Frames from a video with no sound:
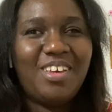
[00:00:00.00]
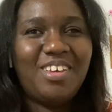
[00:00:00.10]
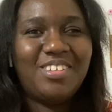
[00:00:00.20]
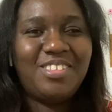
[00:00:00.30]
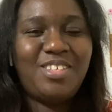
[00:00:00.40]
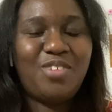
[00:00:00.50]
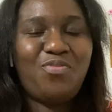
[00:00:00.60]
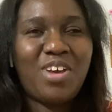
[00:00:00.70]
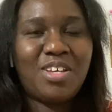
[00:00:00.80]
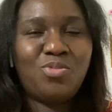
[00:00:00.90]
Jeff
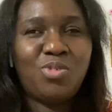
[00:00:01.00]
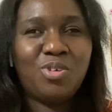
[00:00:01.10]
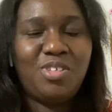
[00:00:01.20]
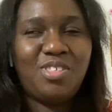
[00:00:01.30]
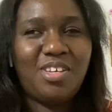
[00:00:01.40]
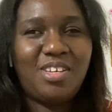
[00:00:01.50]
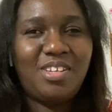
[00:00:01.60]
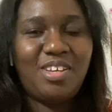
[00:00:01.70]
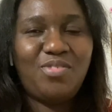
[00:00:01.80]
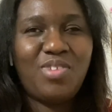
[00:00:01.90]
Foxworthy said,
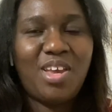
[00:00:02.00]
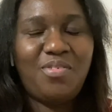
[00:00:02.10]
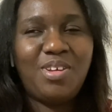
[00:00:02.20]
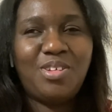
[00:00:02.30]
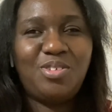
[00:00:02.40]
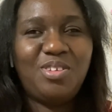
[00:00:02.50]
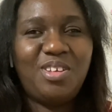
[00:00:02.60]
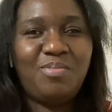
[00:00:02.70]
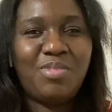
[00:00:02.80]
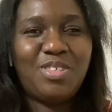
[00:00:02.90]
if life hands you
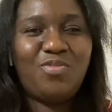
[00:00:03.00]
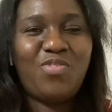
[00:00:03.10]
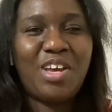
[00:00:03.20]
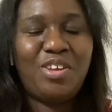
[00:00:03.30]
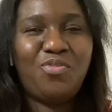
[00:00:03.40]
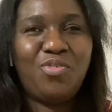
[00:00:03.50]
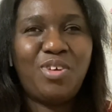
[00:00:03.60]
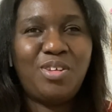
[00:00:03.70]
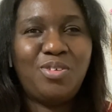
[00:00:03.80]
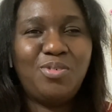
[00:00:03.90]
lemons, find a
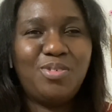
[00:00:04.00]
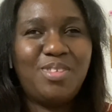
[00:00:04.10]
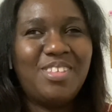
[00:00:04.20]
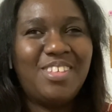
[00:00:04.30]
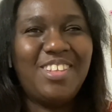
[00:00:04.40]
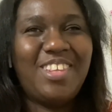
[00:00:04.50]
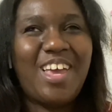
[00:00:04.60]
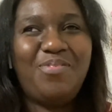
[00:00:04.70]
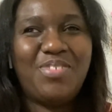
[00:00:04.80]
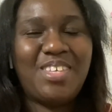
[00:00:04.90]
friend whose
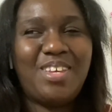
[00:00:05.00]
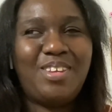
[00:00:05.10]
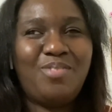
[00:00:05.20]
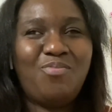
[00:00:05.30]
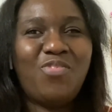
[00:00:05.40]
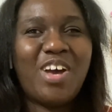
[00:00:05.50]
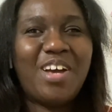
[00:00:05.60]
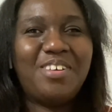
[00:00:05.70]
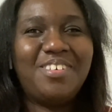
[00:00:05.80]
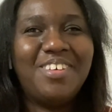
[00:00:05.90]
life has handed them
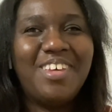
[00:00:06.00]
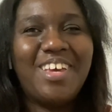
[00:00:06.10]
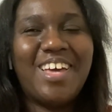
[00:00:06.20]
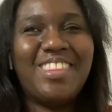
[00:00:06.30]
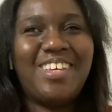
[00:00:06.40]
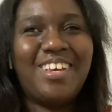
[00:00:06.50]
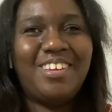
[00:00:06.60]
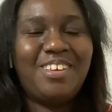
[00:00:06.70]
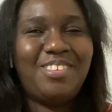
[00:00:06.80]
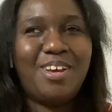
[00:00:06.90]
vodka. I think I
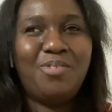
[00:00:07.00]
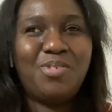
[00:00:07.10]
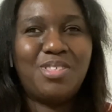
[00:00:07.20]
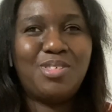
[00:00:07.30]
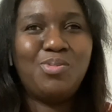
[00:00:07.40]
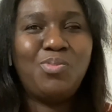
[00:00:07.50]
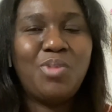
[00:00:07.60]
like that one too.